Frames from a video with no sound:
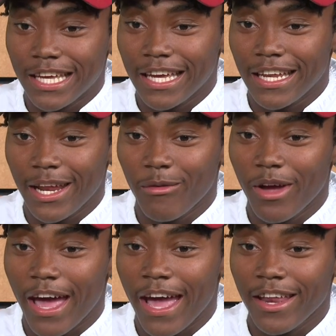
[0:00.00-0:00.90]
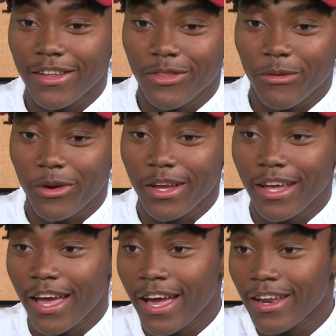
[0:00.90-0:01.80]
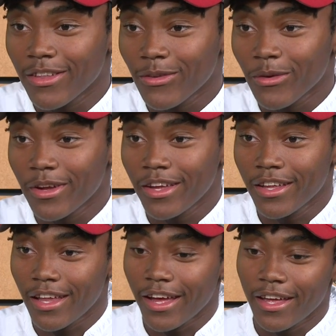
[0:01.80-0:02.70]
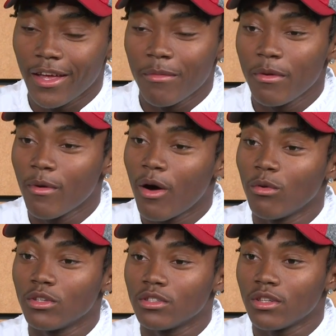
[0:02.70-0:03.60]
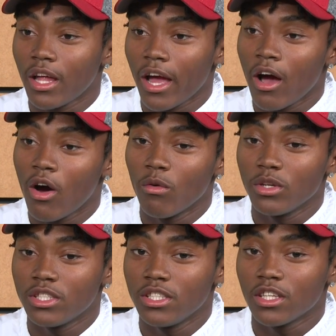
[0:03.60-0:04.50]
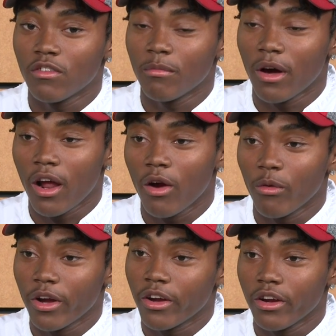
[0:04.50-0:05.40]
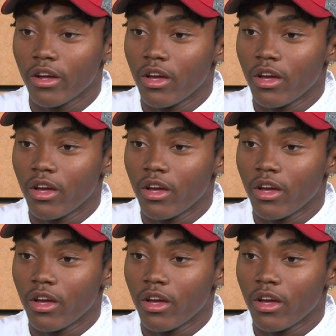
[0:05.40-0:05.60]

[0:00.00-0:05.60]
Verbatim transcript: and they went uh-huh. 8 and 3, yeah. 8 and 3. Uh-huh. Like people always like I always see stuff about our record.